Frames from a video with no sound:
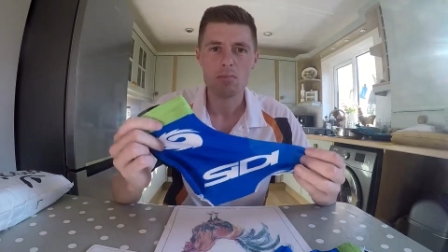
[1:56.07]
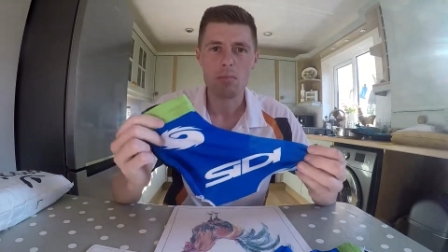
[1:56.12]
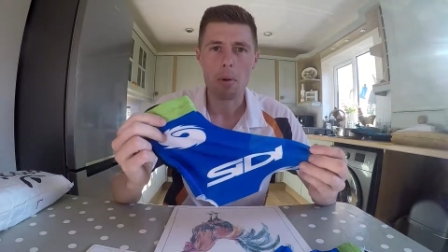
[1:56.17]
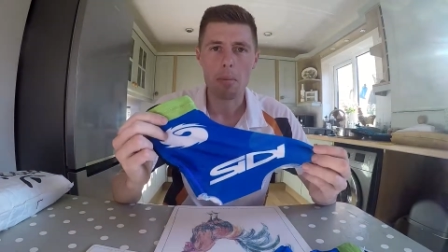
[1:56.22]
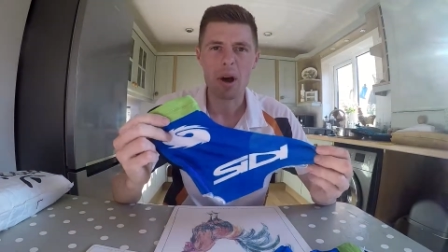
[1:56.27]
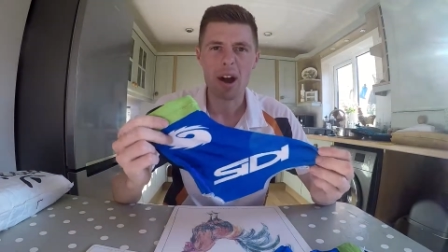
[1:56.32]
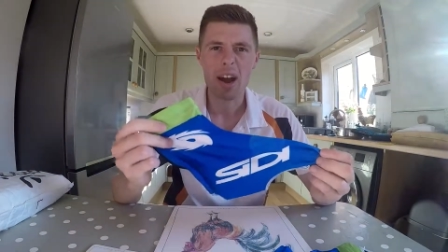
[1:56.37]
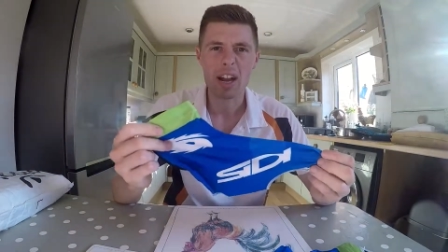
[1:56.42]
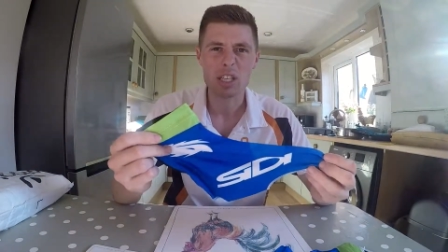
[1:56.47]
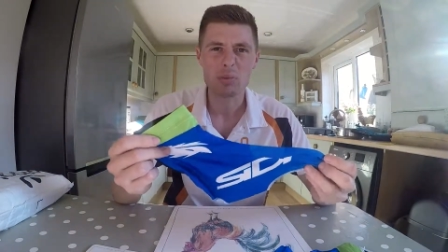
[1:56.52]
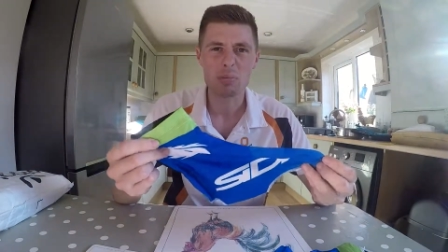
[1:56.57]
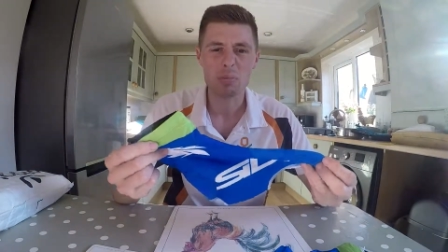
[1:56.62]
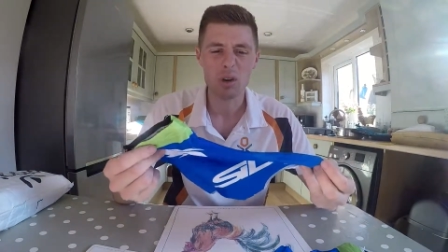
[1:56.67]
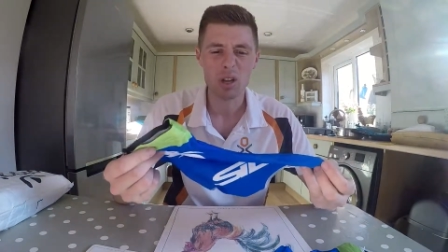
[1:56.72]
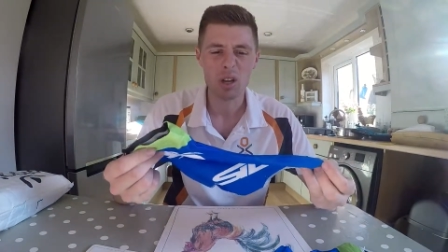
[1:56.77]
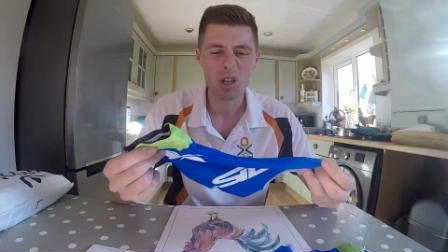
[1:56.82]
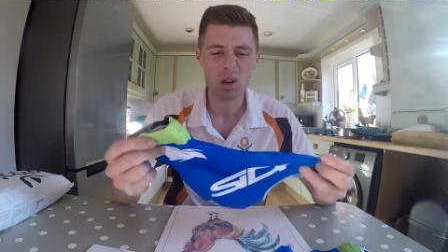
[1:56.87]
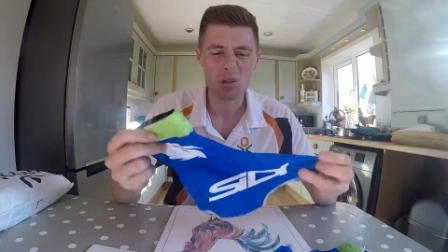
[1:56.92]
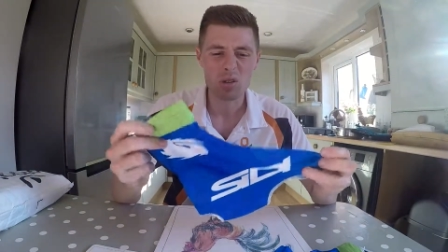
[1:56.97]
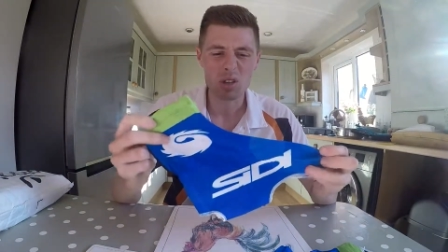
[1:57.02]
My bike's
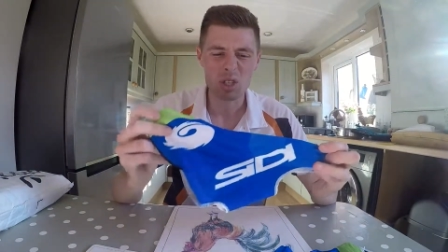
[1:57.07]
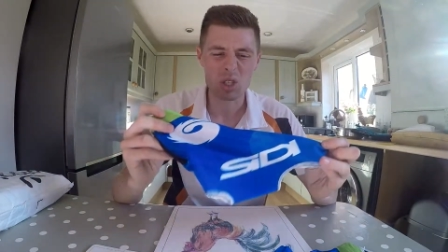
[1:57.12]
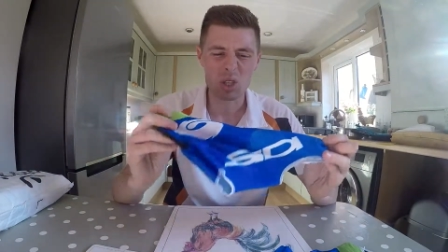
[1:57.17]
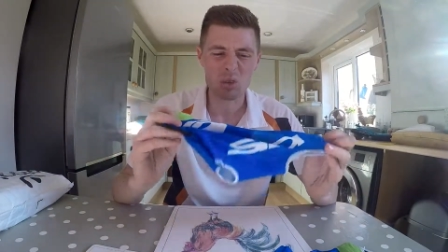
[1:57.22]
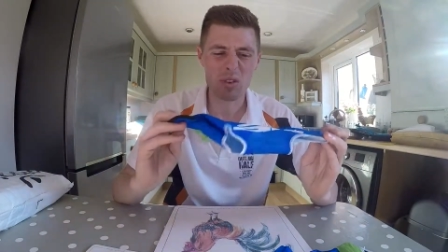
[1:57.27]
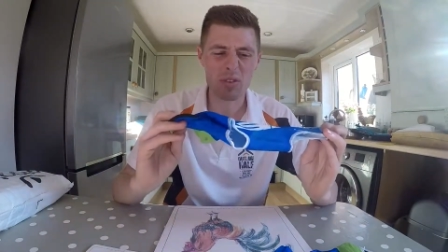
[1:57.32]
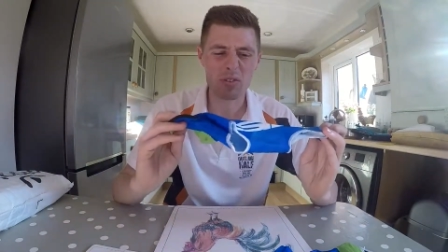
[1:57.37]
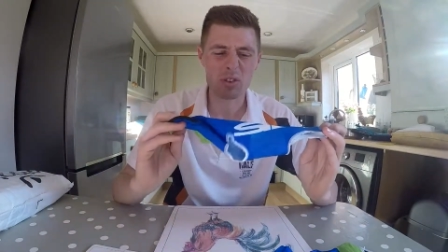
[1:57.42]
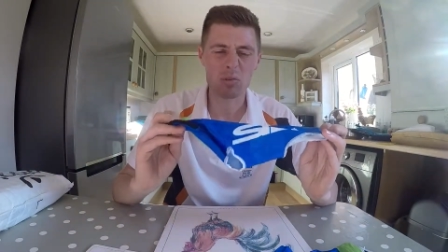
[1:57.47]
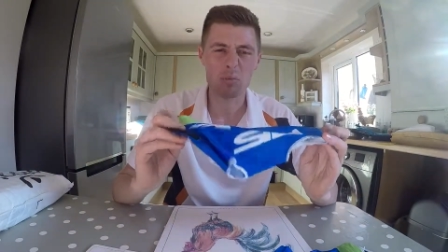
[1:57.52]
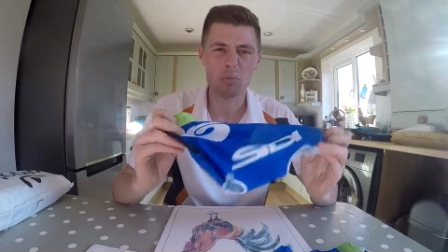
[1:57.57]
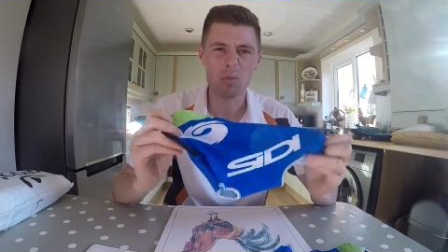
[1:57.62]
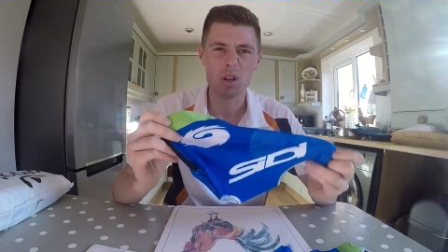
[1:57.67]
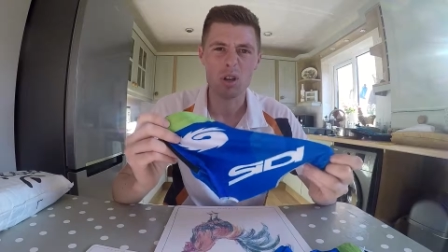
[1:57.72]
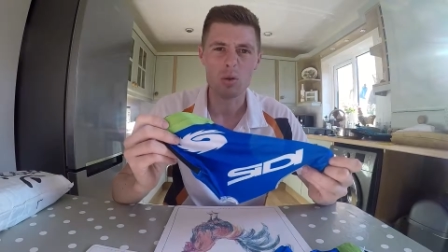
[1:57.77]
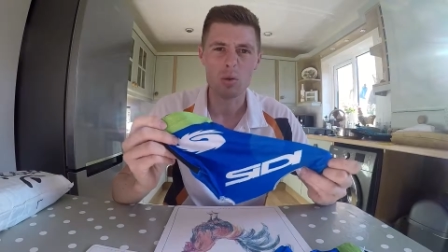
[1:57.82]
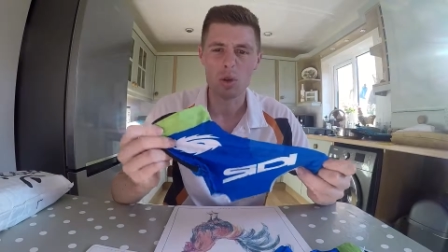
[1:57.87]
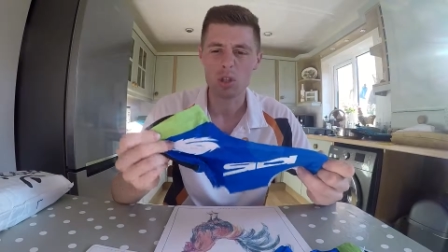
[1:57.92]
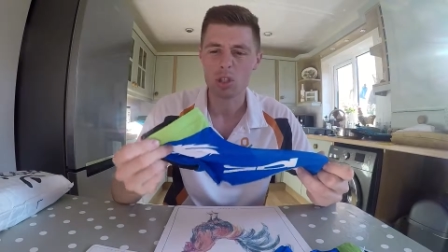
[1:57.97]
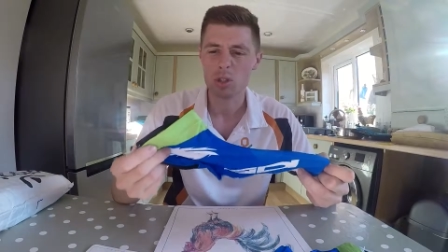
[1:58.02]
blue, so I sort of went for some
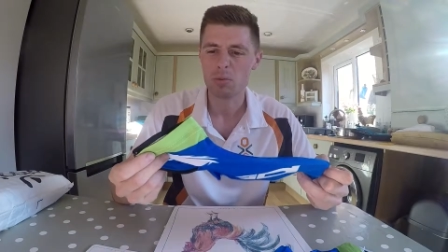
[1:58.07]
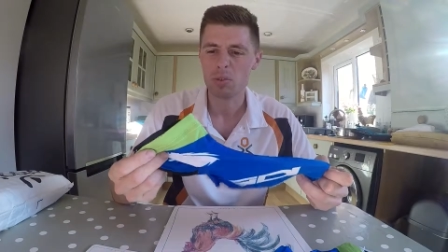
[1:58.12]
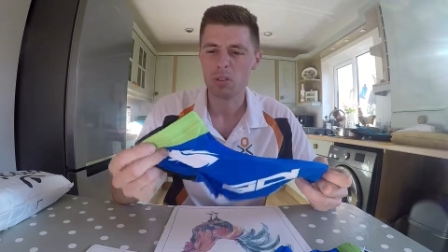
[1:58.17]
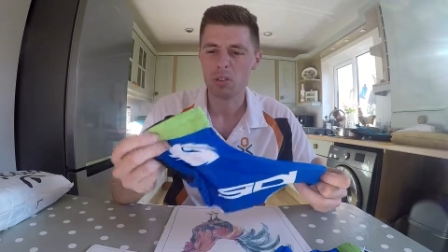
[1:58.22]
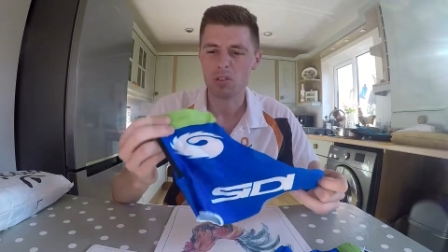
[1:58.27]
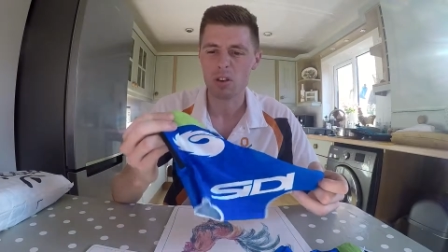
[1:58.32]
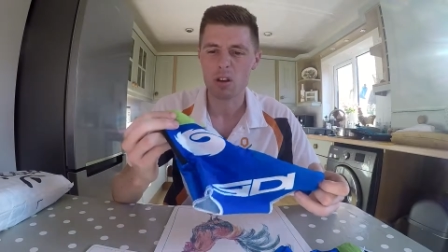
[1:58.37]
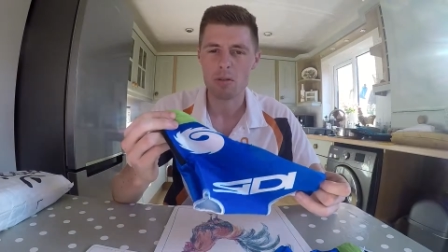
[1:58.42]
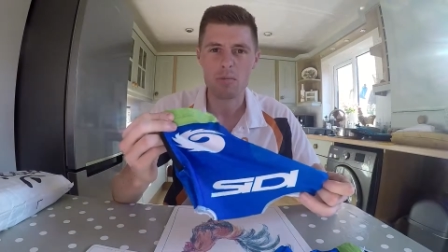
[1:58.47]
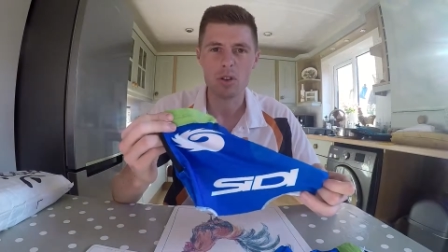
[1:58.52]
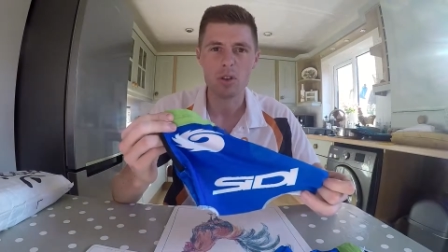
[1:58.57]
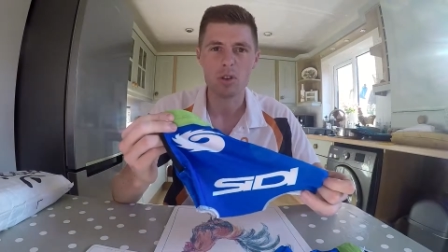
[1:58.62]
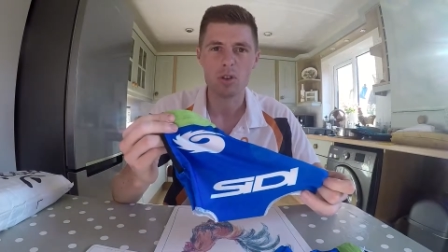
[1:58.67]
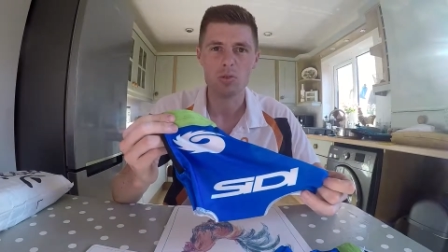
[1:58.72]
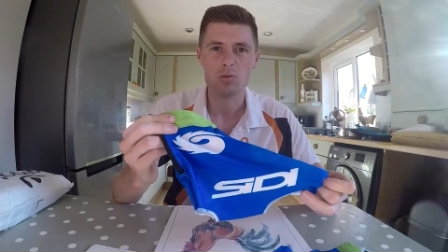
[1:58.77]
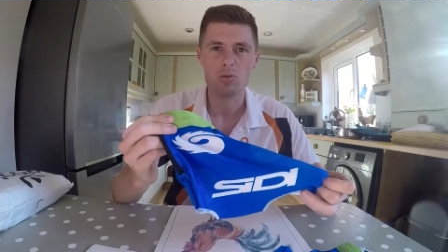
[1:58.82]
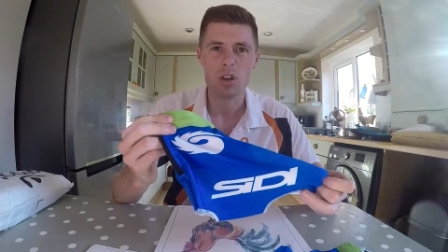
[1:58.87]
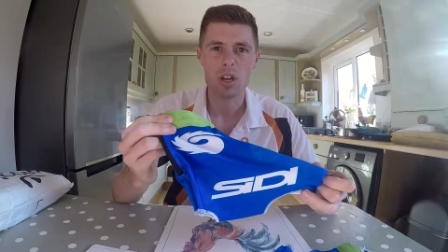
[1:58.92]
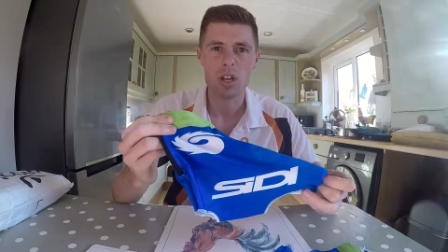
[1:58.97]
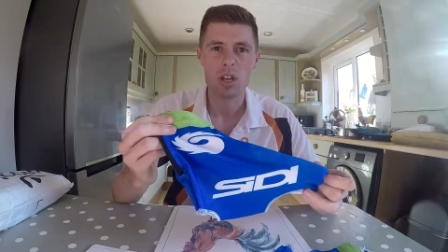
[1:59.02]
blue ones, but the green bit
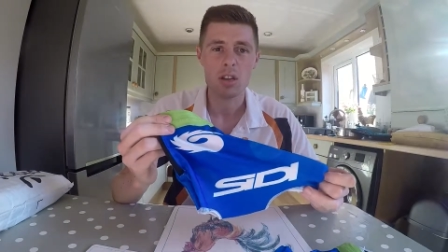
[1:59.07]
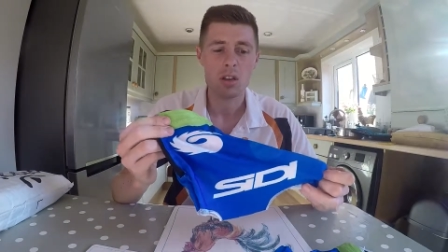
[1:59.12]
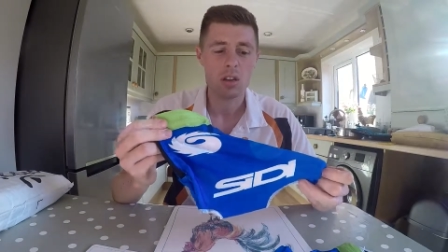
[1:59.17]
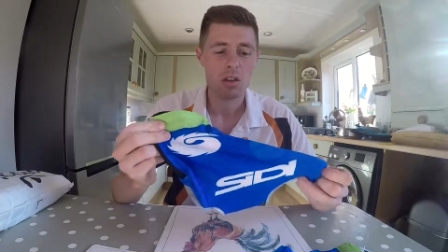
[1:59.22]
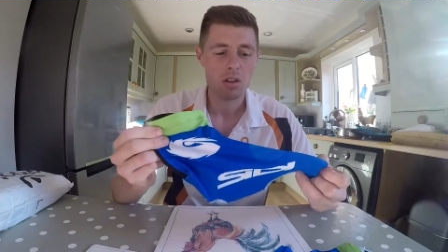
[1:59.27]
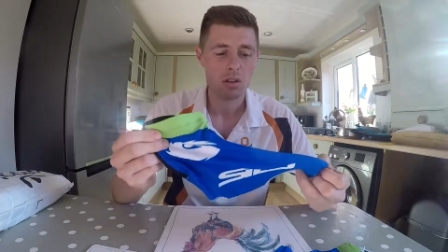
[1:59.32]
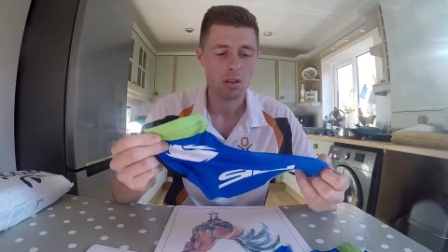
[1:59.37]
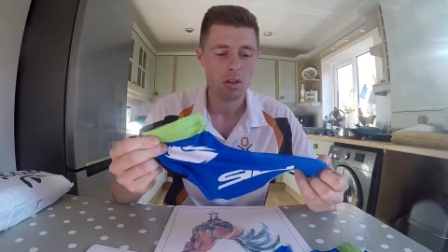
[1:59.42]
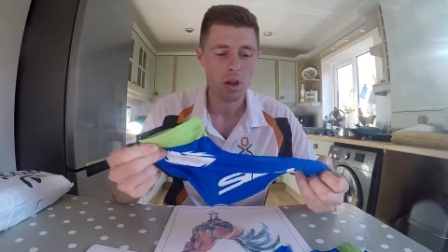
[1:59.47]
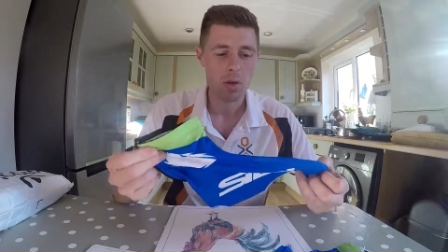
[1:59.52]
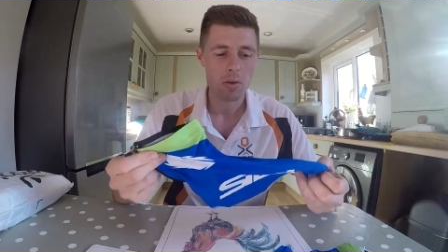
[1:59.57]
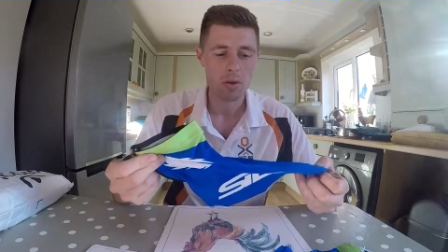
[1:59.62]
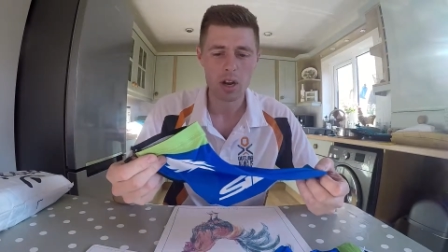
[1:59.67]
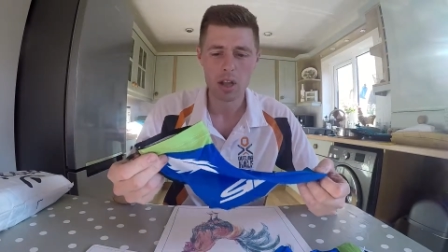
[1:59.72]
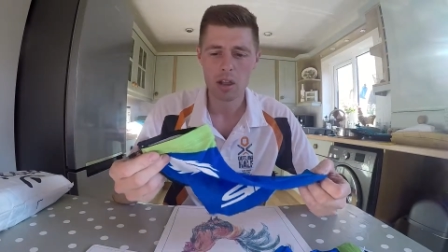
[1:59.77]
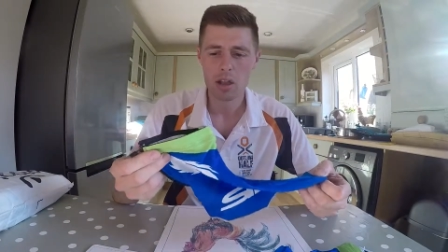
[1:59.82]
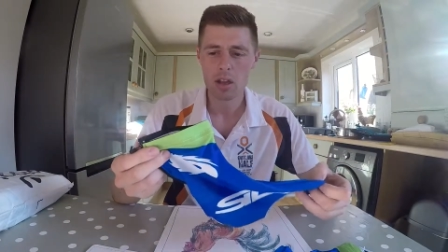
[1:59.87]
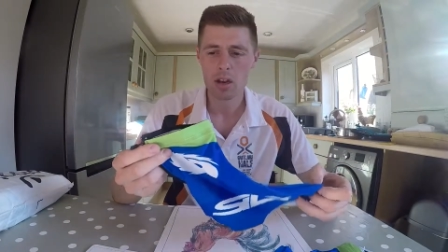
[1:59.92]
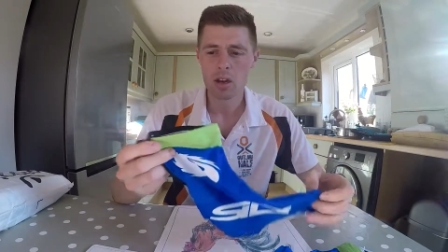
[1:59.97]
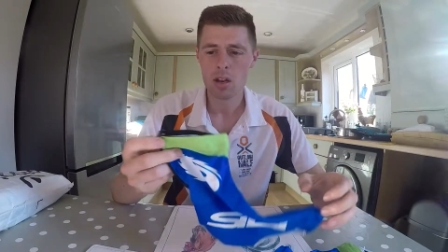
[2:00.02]
doesn't really go with
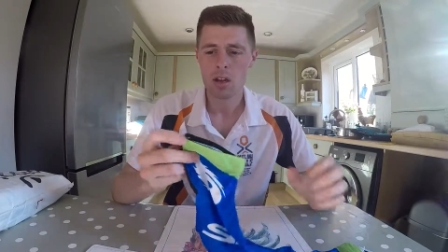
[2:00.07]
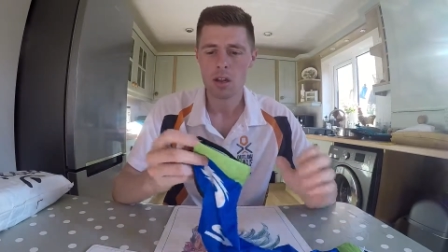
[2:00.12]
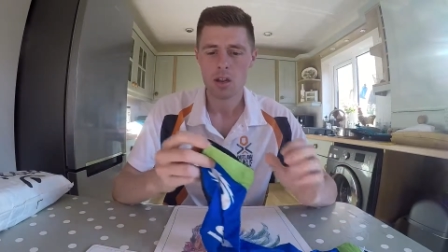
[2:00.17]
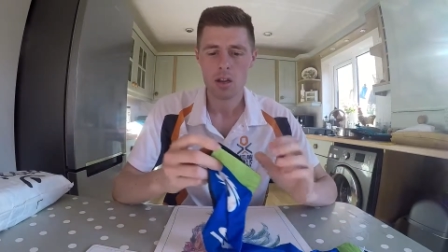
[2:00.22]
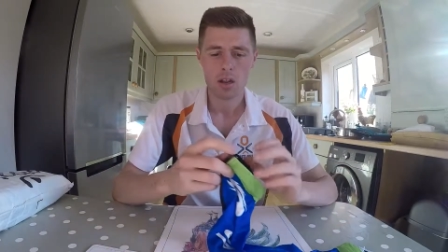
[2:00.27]
anything.